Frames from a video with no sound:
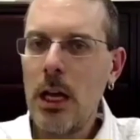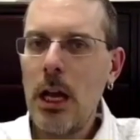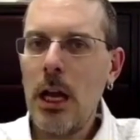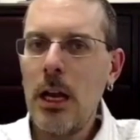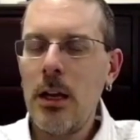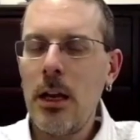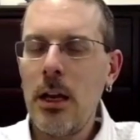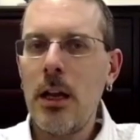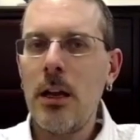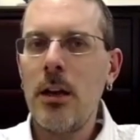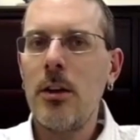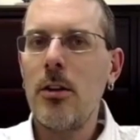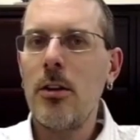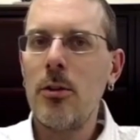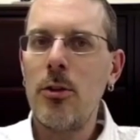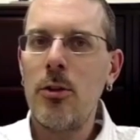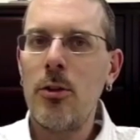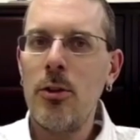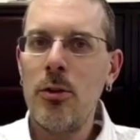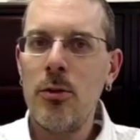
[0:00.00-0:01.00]

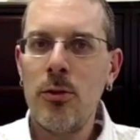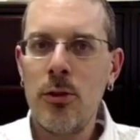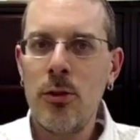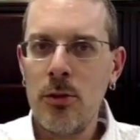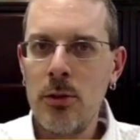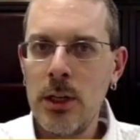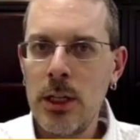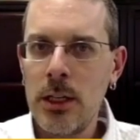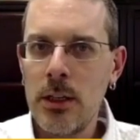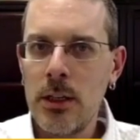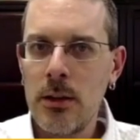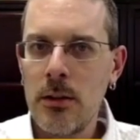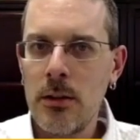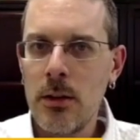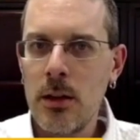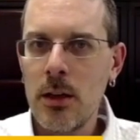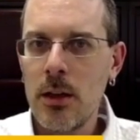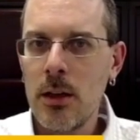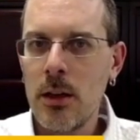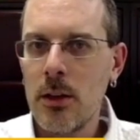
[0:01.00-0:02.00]
And do you do it
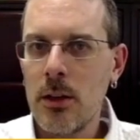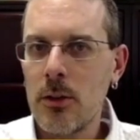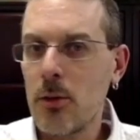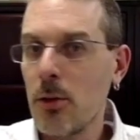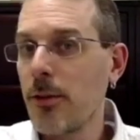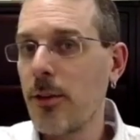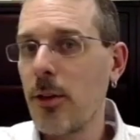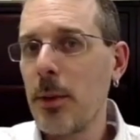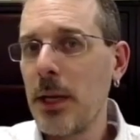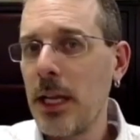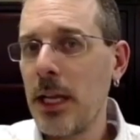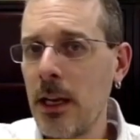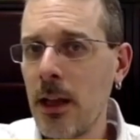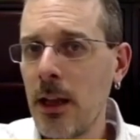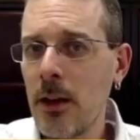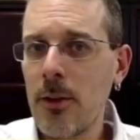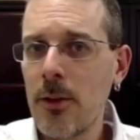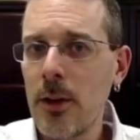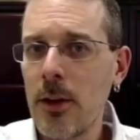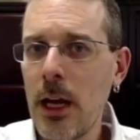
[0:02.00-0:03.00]
sort of at the beginning
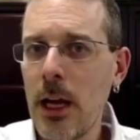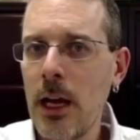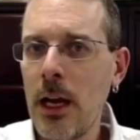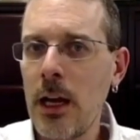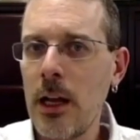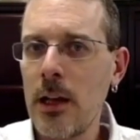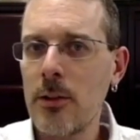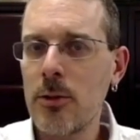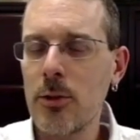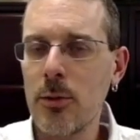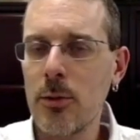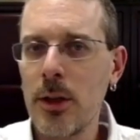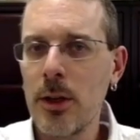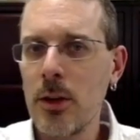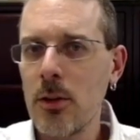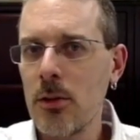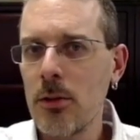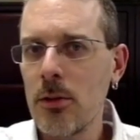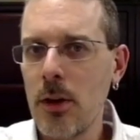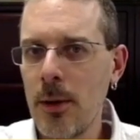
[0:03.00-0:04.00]
of class or
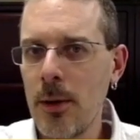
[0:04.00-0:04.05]
middle?